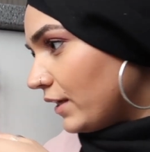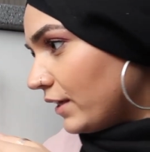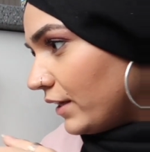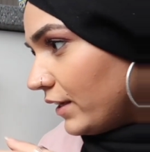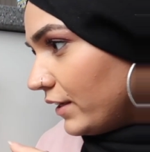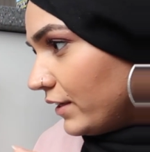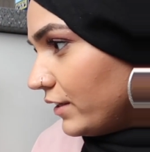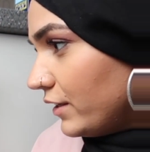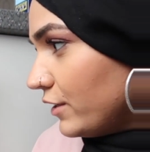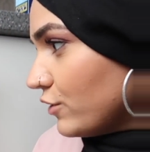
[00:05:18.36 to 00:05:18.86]

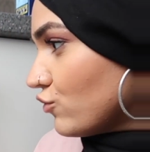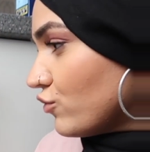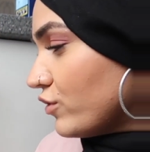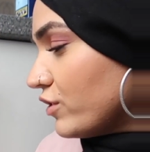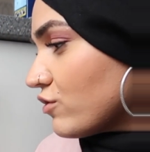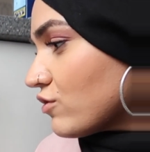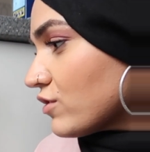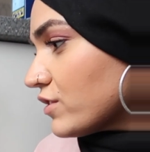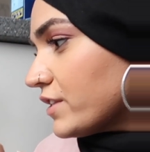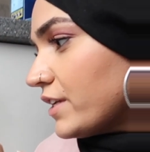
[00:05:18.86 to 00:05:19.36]
And it
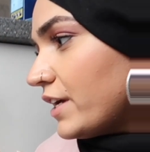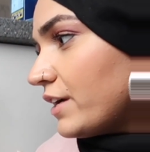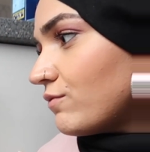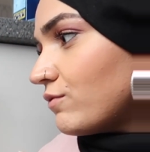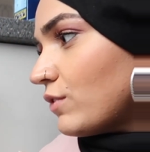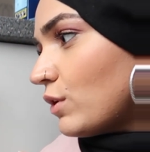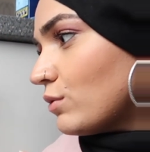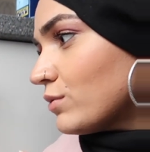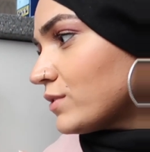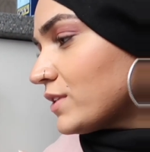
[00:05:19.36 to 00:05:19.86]
literally just like
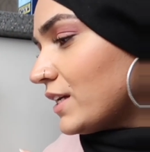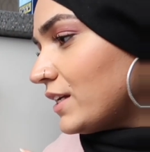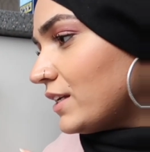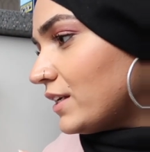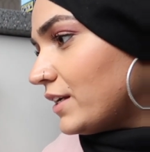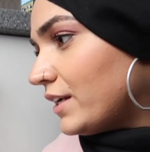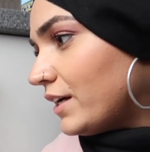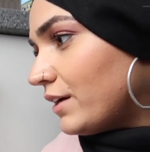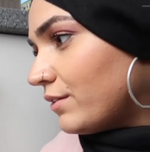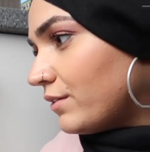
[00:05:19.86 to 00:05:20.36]
rolls in
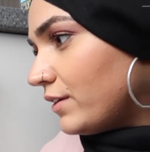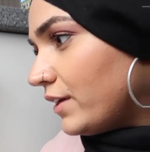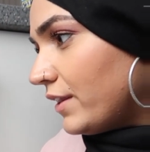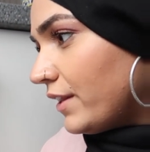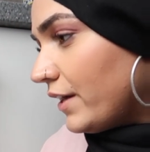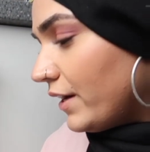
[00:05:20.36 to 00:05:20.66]
and out like